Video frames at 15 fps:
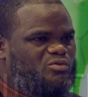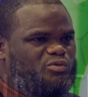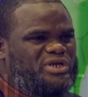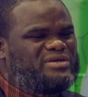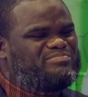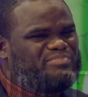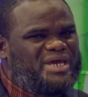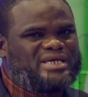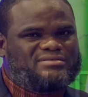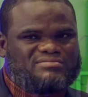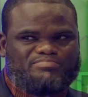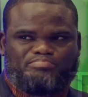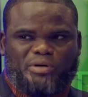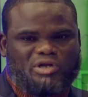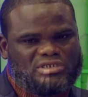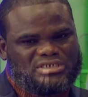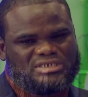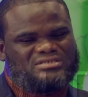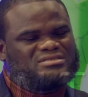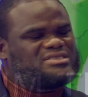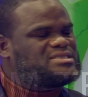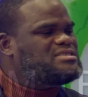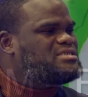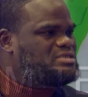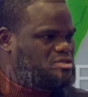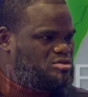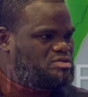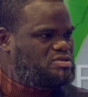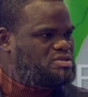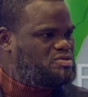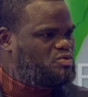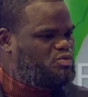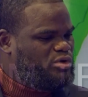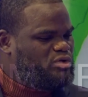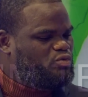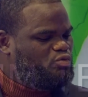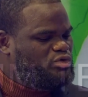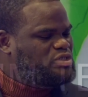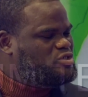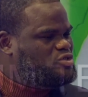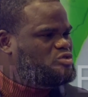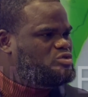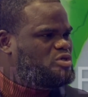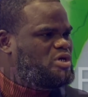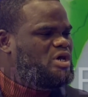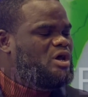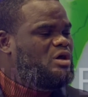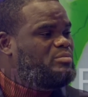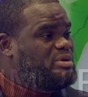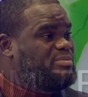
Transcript: We make political decisions when we should be